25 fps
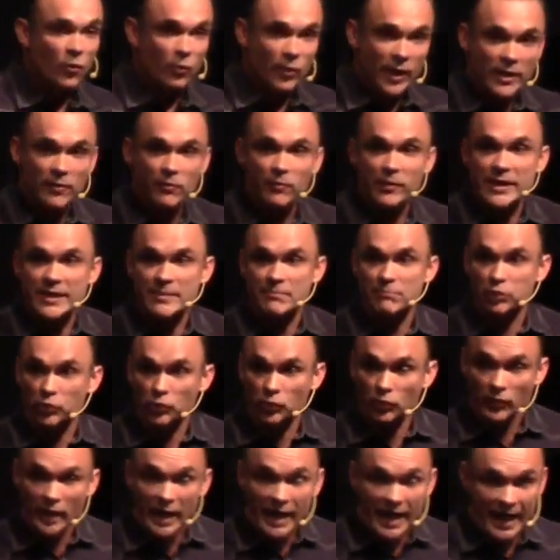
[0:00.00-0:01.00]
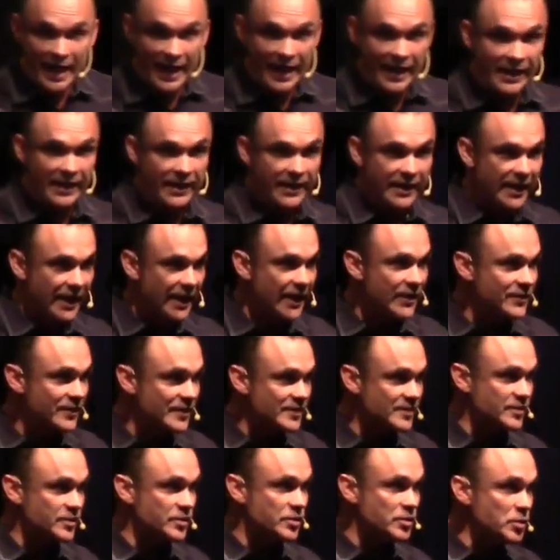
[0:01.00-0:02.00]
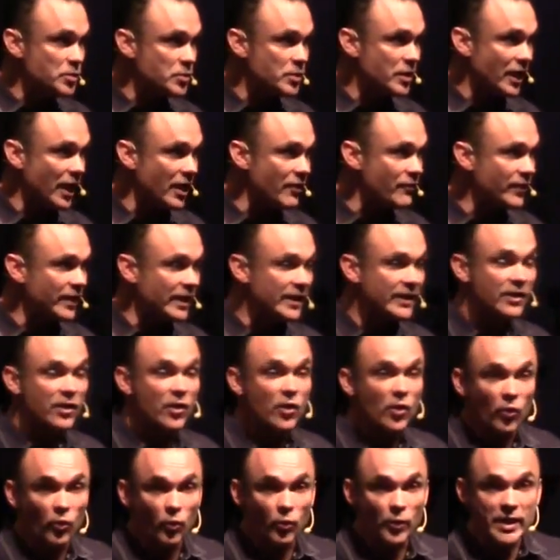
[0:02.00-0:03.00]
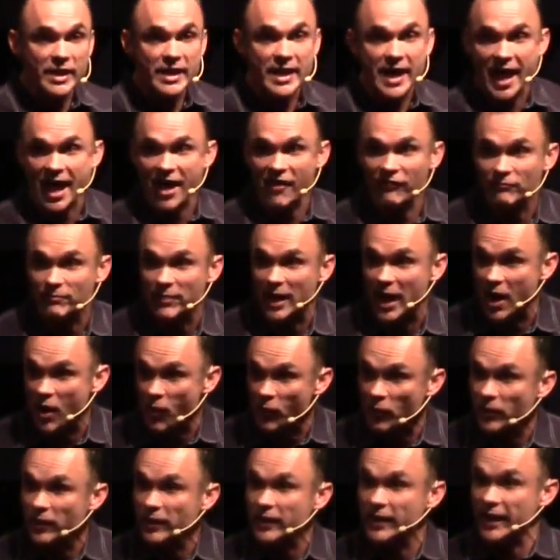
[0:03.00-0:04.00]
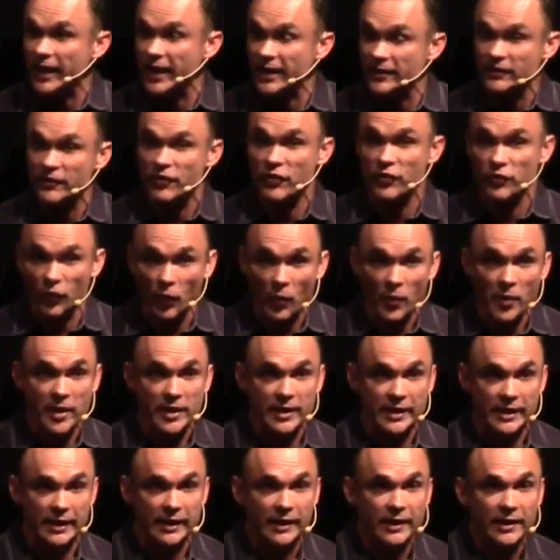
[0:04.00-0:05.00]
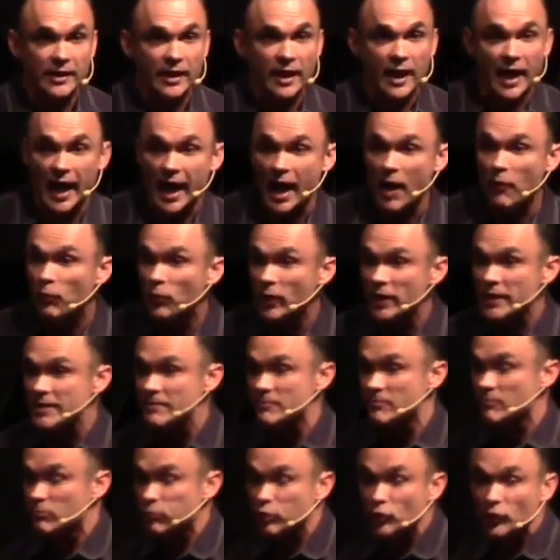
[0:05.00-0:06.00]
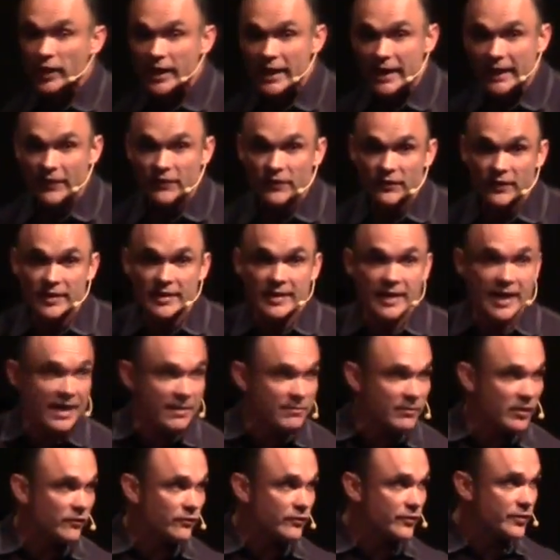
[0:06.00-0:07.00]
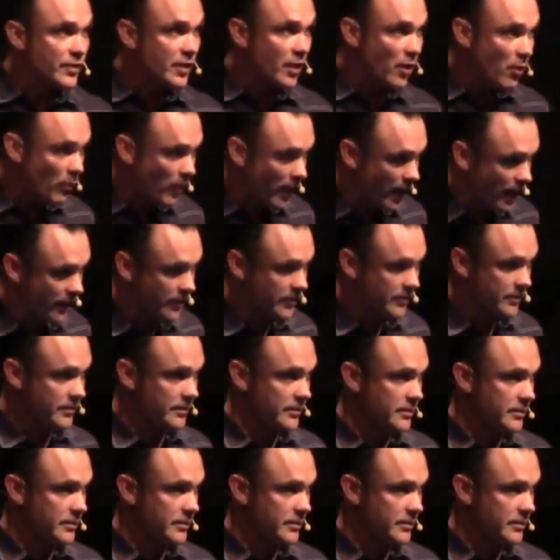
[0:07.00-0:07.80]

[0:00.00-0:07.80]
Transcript: when we pray in this new covenant, we have power and authority. I wouldn't pray in the name of Noah.